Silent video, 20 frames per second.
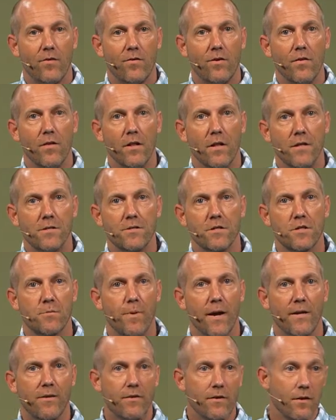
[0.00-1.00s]
See, the least
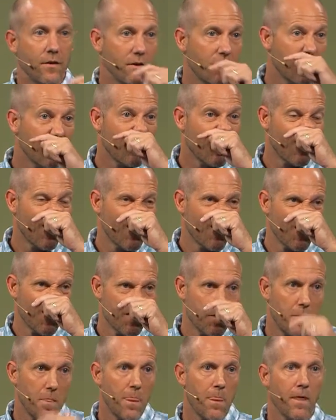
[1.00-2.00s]
expected.
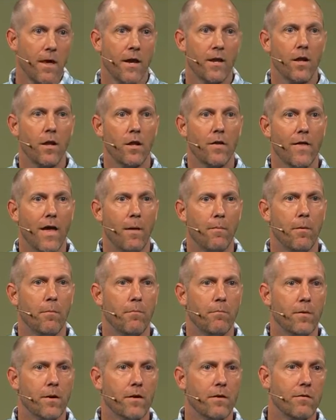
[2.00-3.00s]
And not only that,
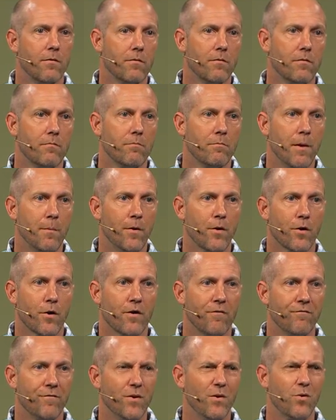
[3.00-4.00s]
but maybe you're
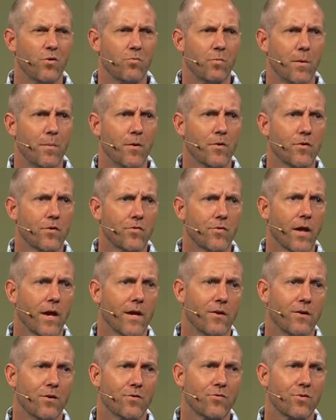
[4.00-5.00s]
confused. Maybe you're just
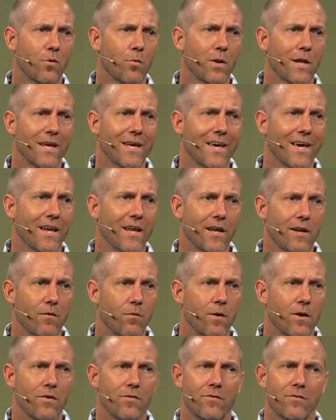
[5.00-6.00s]
like, you just don't really get it.
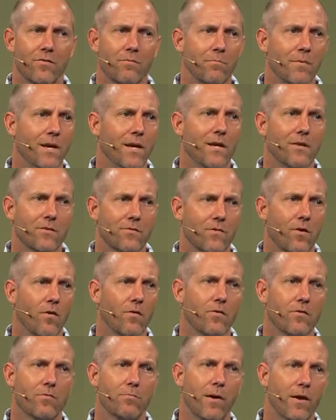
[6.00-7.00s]
What does this mean? It's all
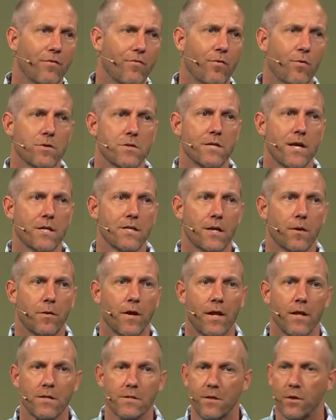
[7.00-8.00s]
these metaphors and analogies I don't
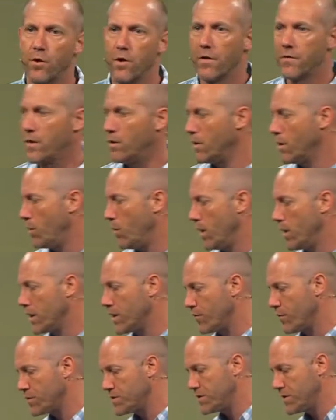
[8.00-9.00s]
get. Listen, you're not the only one.
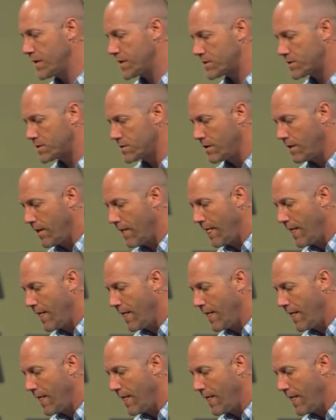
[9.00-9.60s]
Look at verse 6.